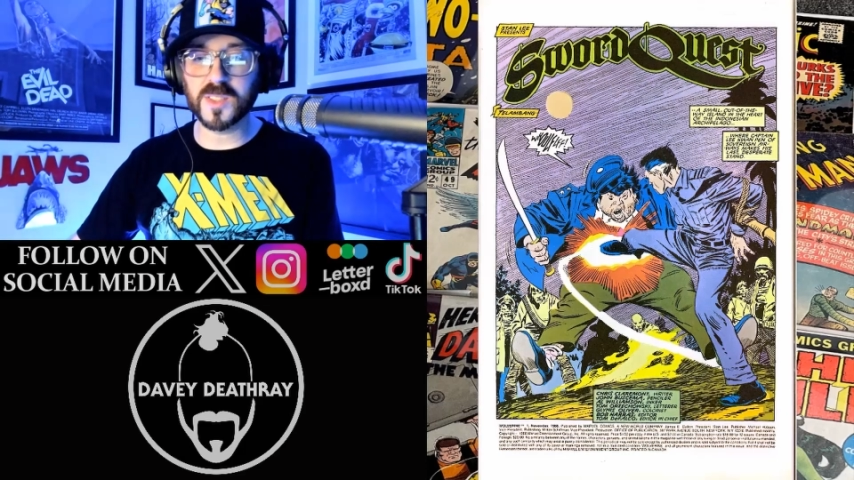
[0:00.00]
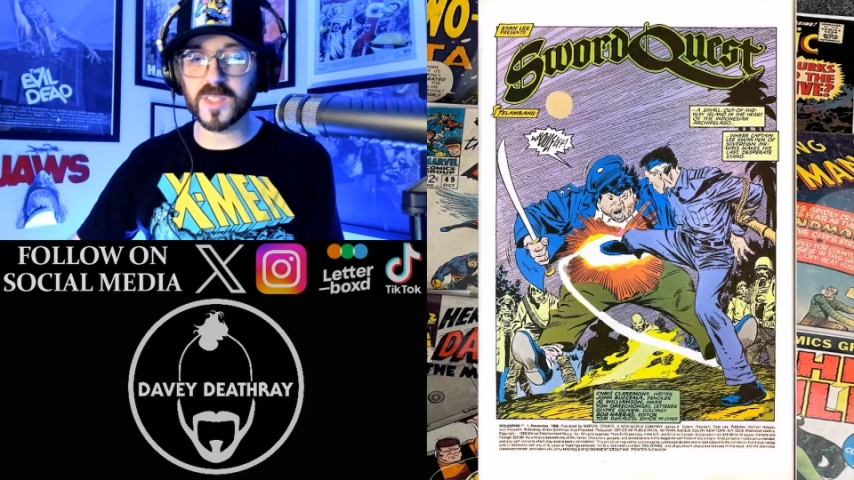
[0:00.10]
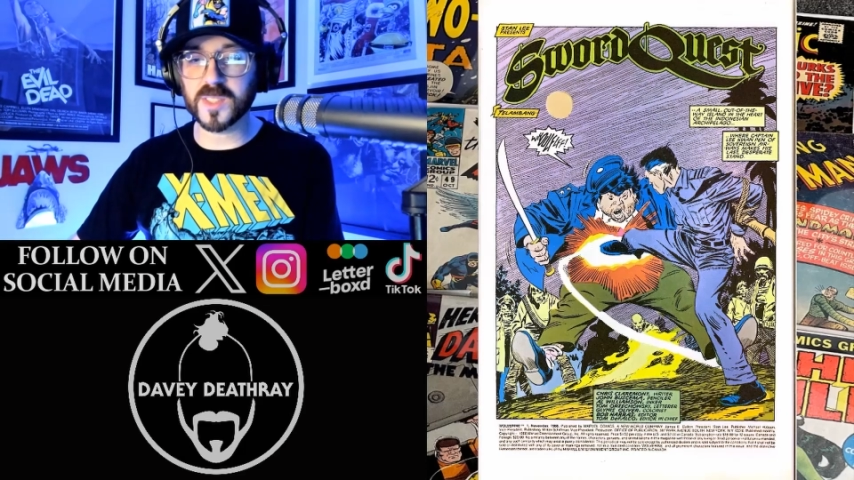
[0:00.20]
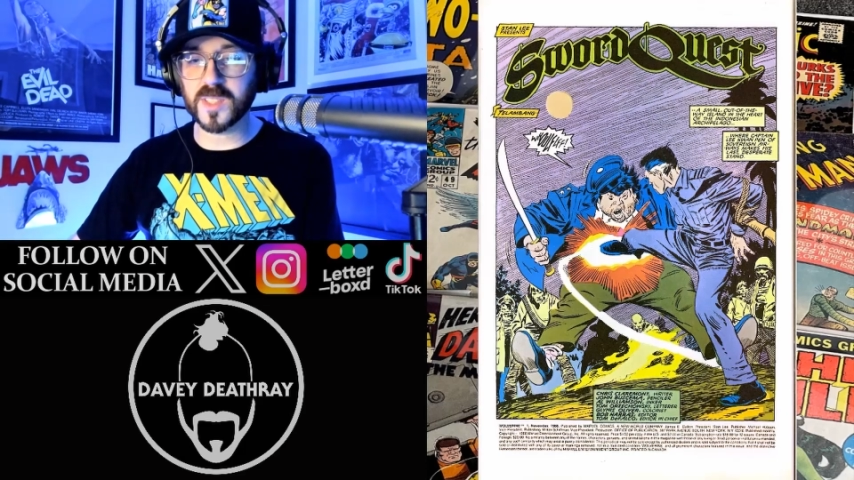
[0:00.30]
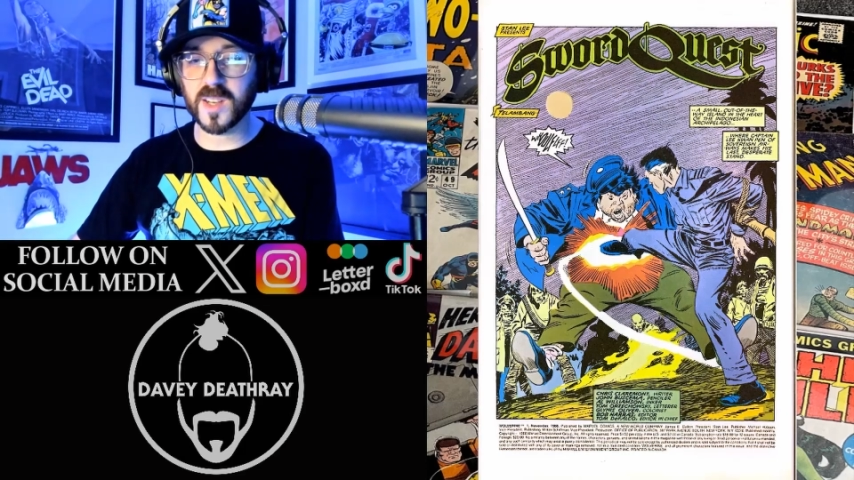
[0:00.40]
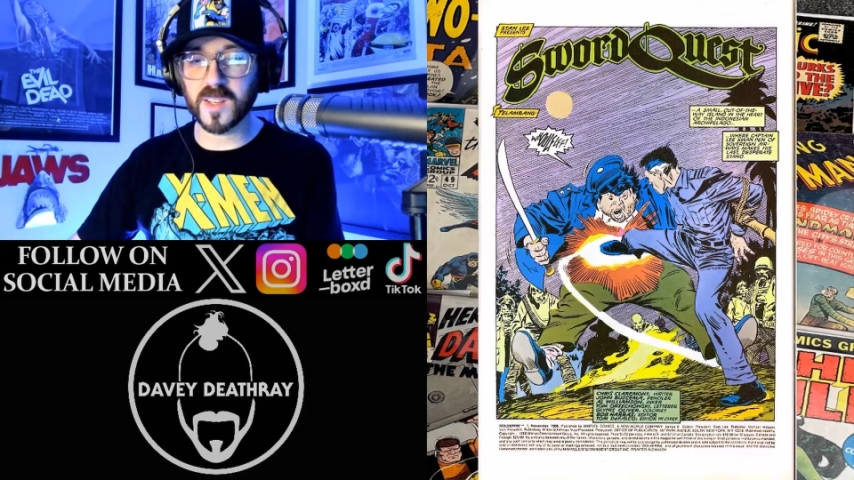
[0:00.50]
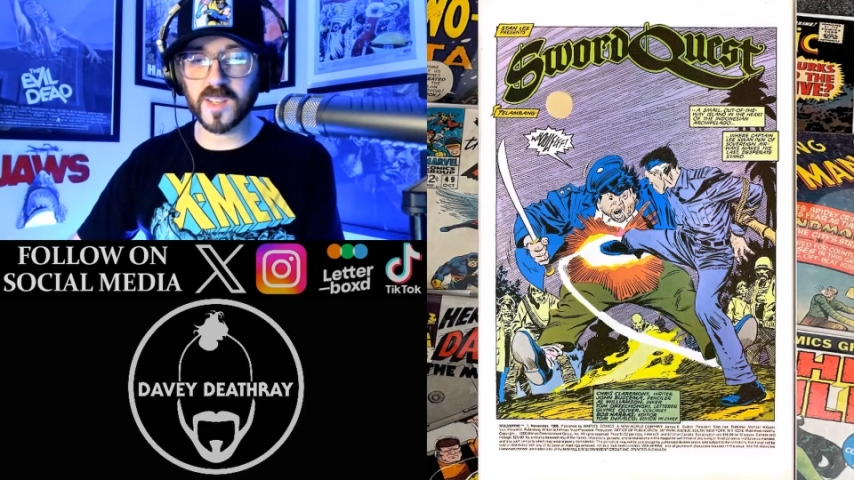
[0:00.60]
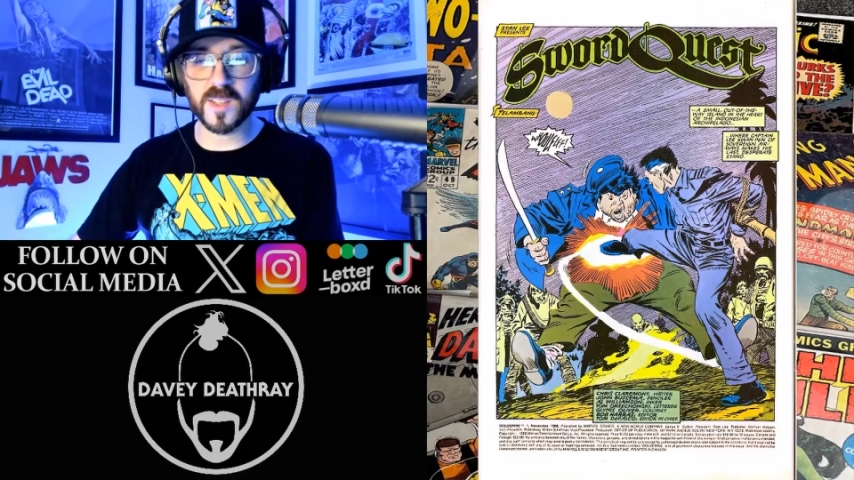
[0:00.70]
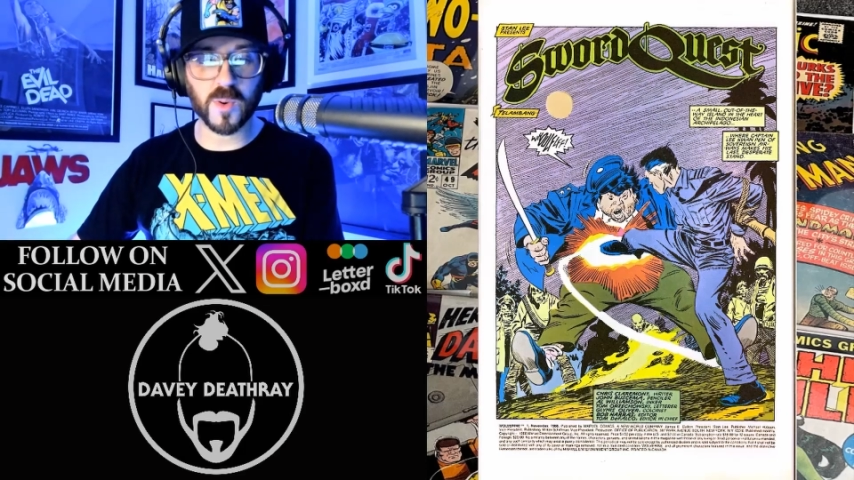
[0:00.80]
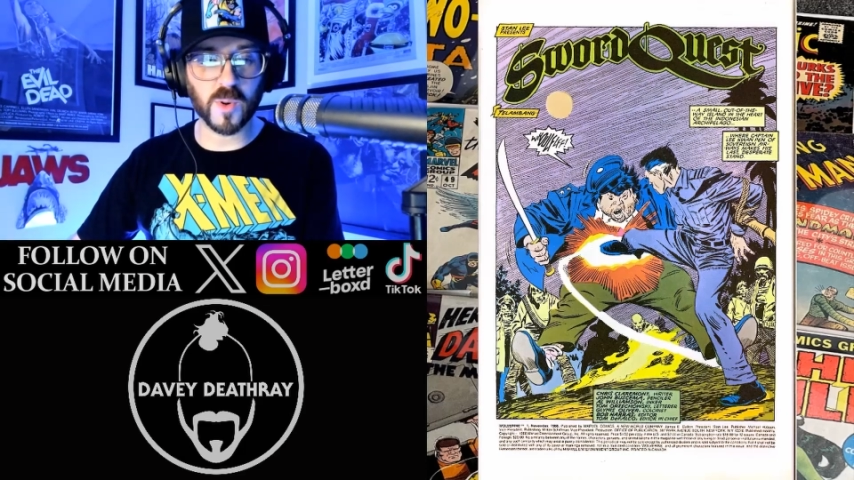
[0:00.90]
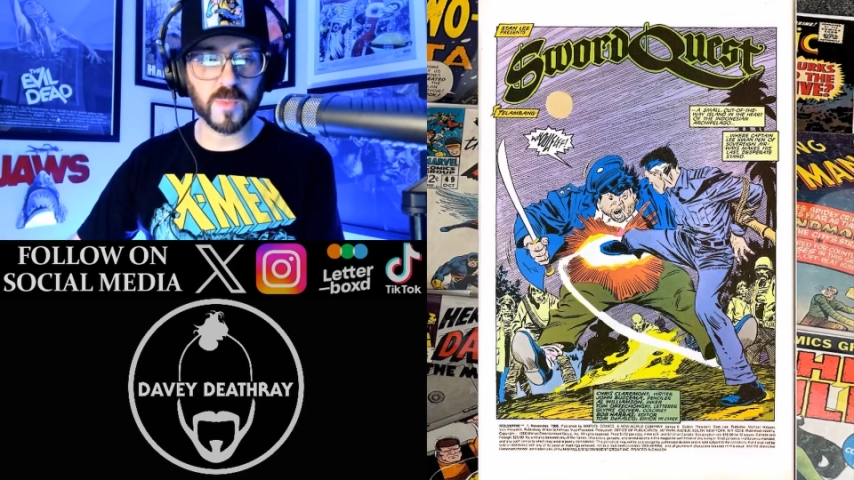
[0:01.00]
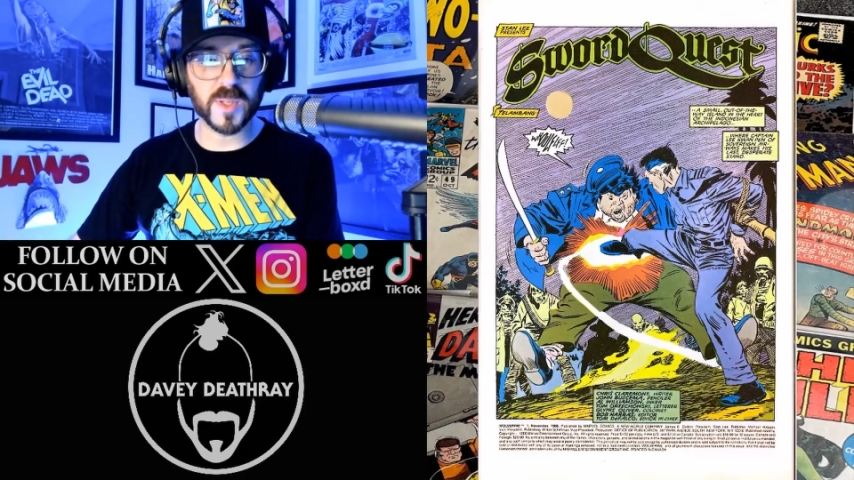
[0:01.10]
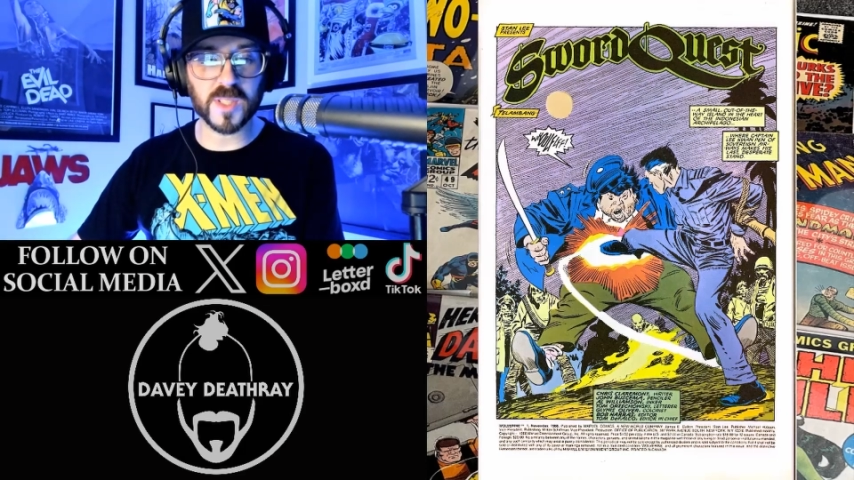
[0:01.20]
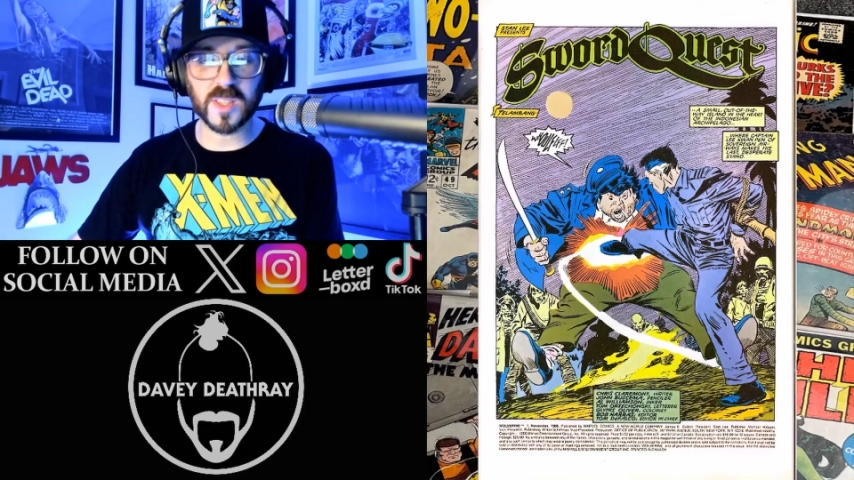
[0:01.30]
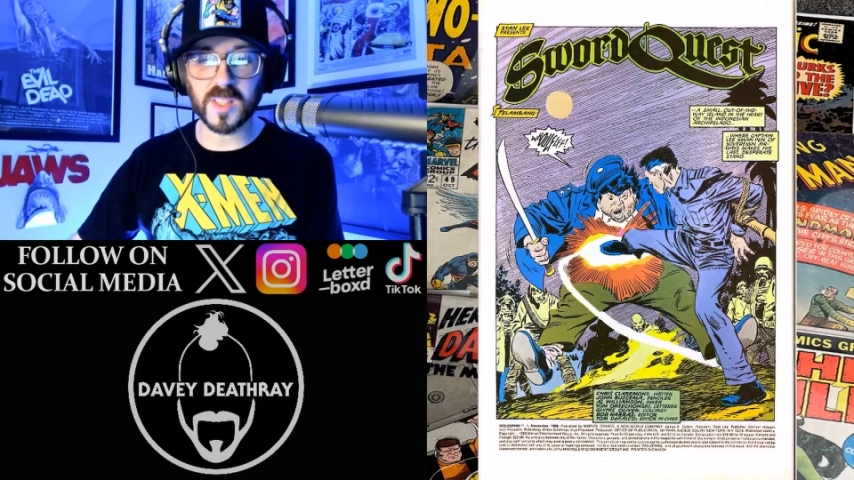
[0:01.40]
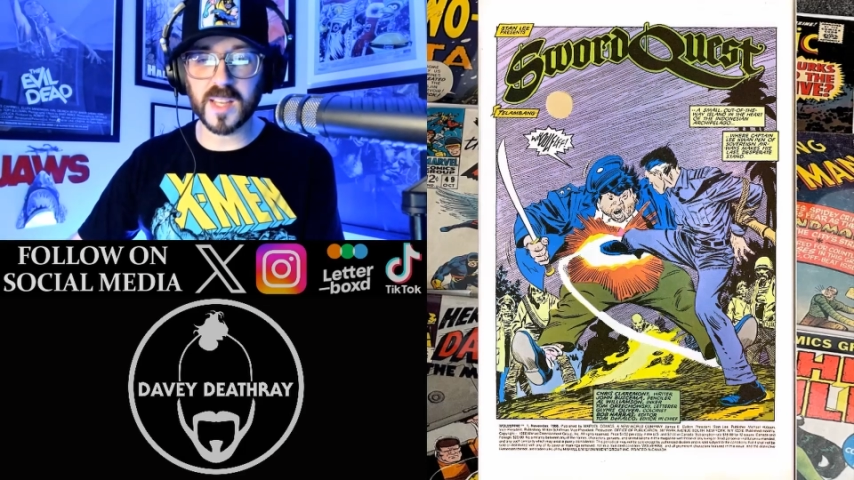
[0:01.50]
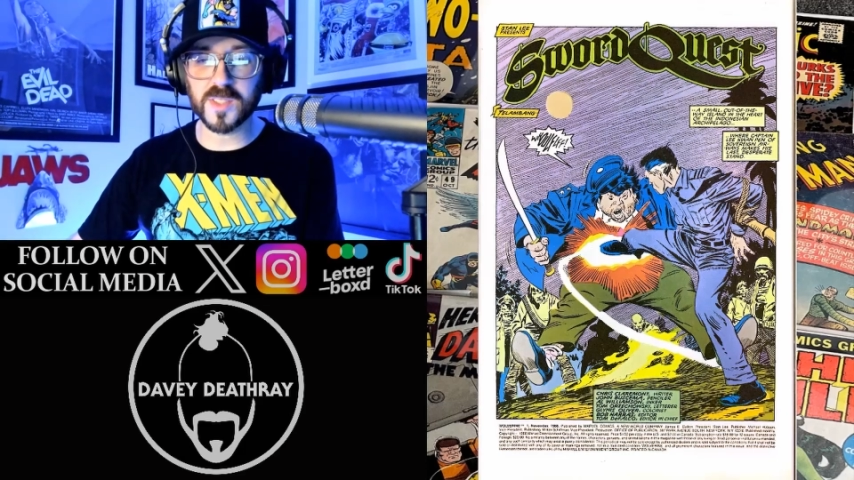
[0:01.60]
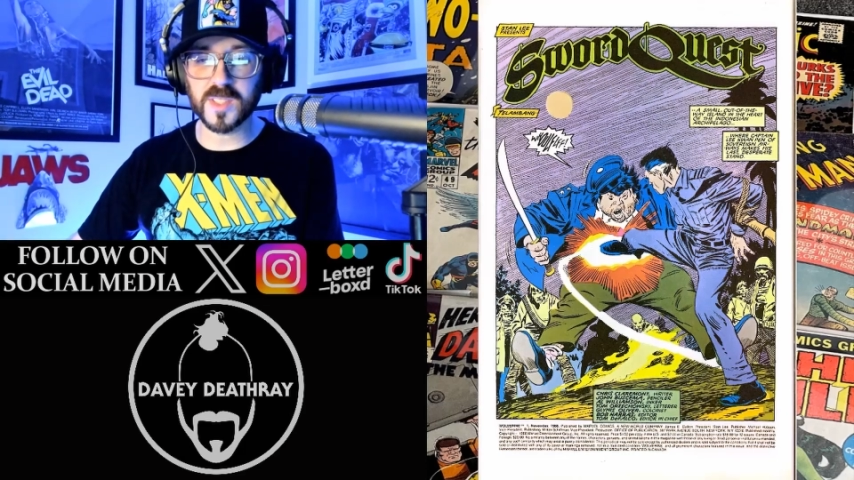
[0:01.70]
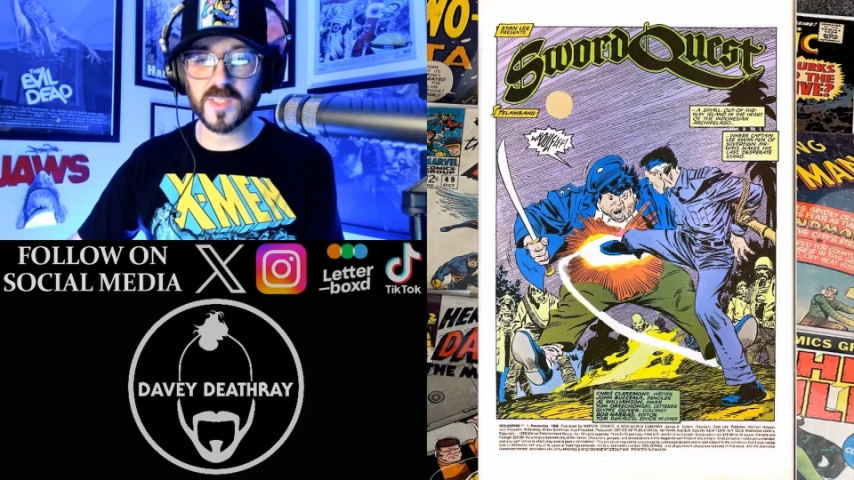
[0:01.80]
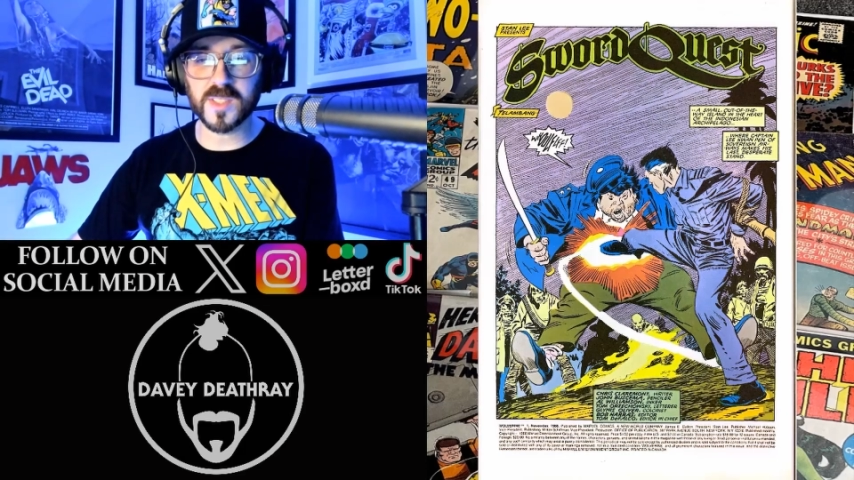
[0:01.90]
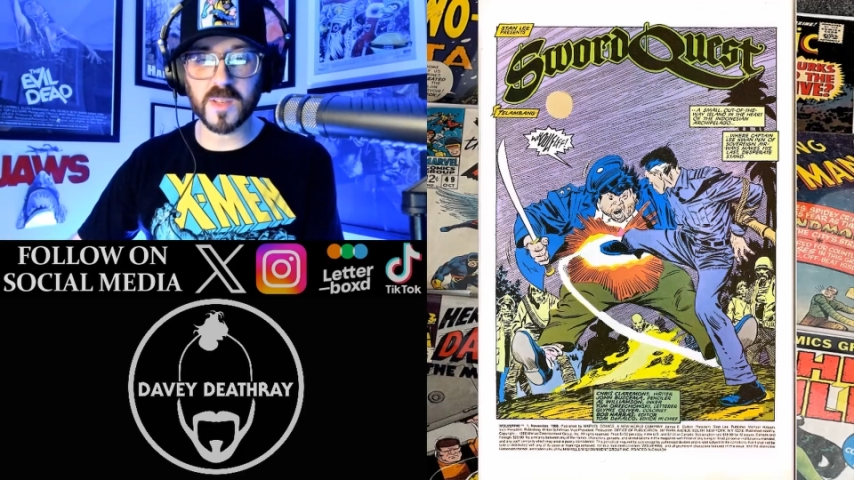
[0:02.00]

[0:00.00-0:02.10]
just a whole bunch of legends